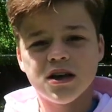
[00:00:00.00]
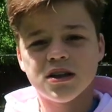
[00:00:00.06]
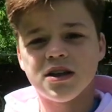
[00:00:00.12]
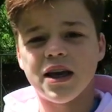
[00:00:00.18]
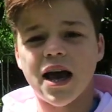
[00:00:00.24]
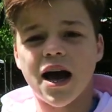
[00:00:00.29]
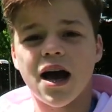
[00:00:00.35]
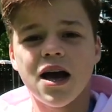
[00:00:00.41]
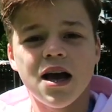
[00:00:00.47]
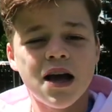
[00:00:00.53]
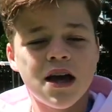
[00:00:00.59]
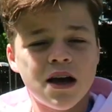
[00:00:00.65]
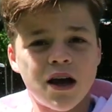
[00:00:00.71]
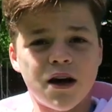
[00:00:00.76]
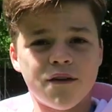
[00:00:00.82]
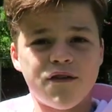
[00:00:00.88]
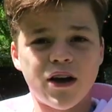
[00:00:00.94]
So yeah,
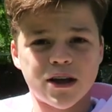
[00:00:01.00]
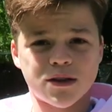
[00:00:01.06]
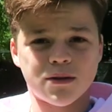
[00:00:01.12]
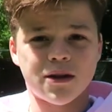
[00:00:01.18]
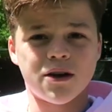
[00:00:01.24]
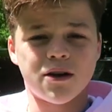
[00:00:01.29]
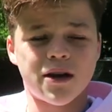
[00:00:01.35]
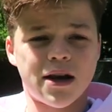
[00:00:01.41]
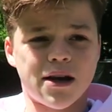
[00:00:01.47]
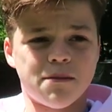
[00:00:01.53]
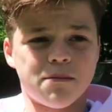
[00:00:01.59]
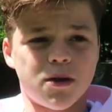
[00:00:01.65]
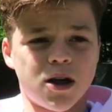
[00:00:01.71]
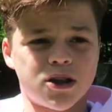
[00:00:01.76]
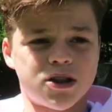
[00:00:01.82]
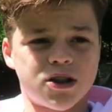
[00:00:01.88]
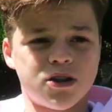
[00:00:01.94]
uh, if you guys want to go get your
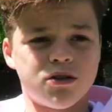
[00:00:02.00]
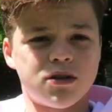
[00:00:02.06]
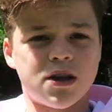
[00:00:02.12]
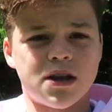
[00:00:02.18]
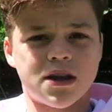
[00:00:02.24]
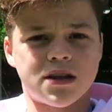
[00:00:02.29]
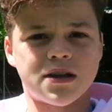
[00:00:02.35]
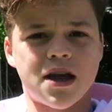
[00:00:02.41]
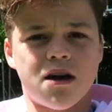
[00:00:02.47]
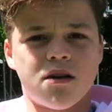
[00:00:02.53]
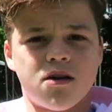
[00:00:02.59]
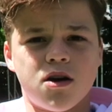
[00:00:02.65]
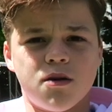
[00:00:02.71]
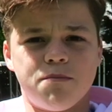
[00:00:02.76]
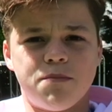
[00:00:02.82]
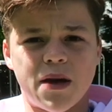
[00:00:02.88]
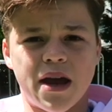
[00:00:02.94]
merch, use the discount
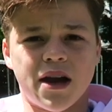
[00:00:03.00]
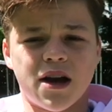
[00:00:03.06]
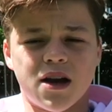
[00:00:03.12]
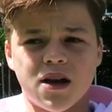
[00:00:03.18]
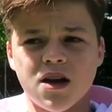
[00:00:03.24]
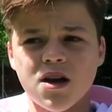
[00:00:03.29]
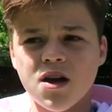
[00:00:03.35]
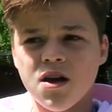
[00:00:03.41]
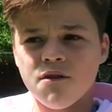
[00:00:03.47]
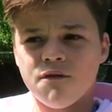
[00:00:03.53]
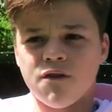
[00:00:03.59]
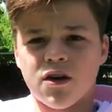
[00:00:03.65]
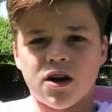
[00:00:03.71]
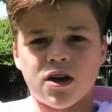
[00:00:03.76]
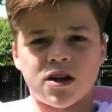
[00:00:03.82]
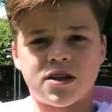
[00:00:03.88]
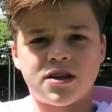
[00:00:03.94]
code BANGER
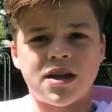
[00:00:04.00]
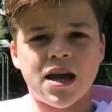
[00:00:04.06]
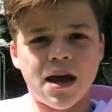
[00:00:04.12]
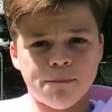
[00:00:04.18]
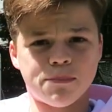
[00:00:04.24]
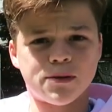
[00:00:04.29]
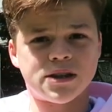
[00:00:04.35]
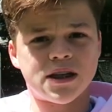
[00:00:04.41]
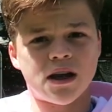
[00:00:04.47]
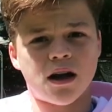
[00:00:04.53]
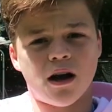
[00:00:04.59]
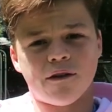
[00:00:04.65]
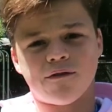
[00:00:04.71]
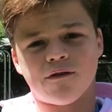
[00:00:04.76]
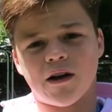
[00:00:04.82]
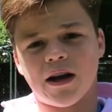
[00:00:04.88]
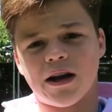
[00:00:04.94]
for 10%
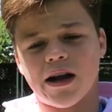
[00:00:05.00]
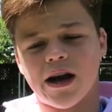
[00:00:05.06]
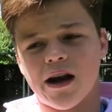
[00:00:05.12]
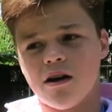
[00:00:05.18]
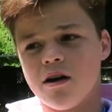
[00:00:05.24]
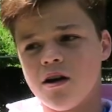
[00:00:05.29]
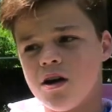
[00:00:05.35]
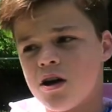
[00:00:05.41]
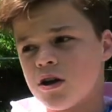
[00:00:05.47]
off right now.